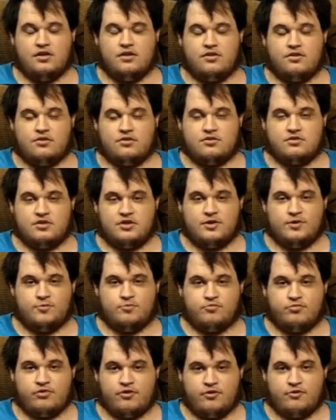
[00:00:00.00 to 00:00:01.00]
13
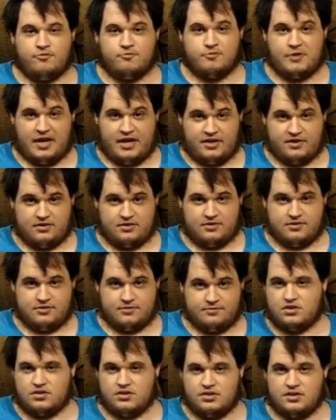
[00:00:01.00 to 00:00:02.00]
Pro Max.
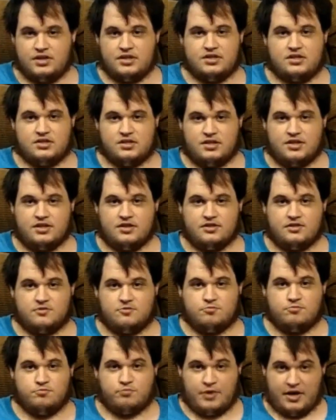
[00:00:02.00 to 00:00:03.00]
This is
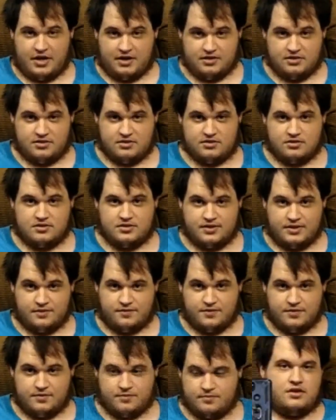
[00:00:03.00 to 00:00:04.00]
Matt's cell
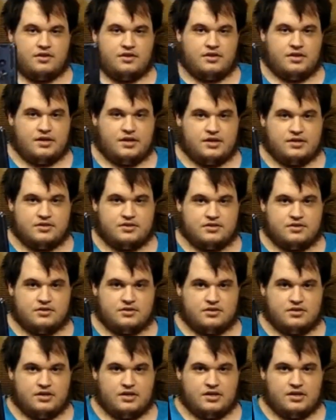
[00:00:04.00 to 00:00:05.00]
phone. This
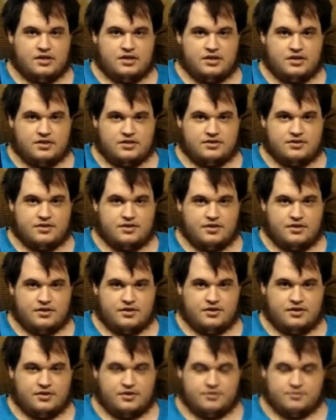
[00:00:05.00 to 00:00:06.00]
is
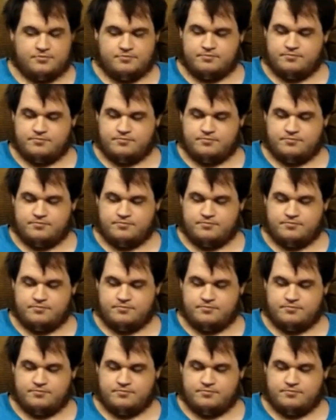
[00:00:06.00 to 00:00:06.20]
the